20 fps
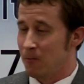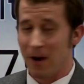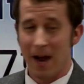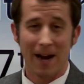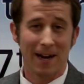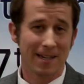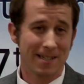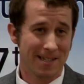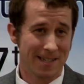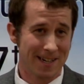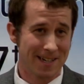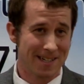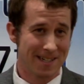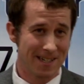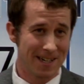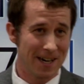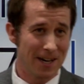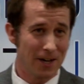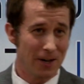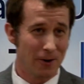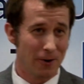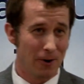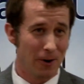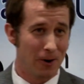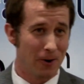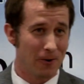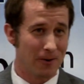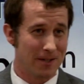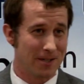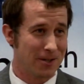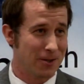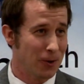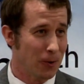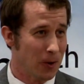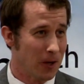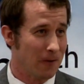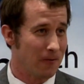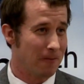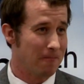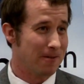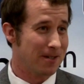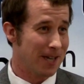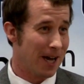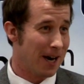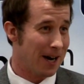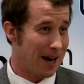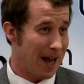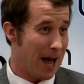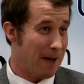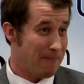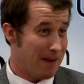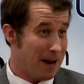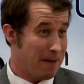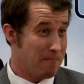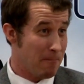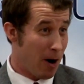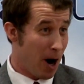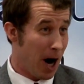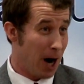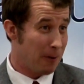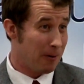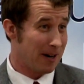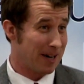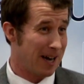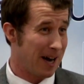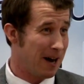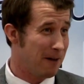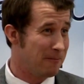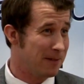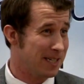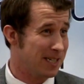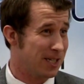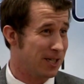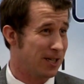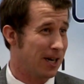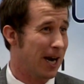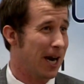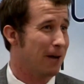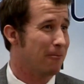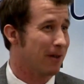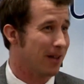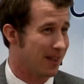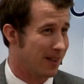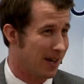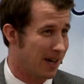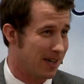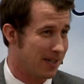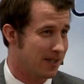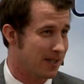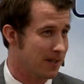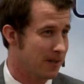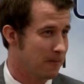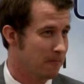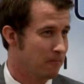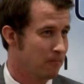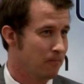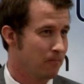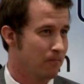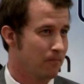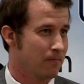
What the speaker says: We had a 16-year-old student from Dunlap named Marwa come and share with us.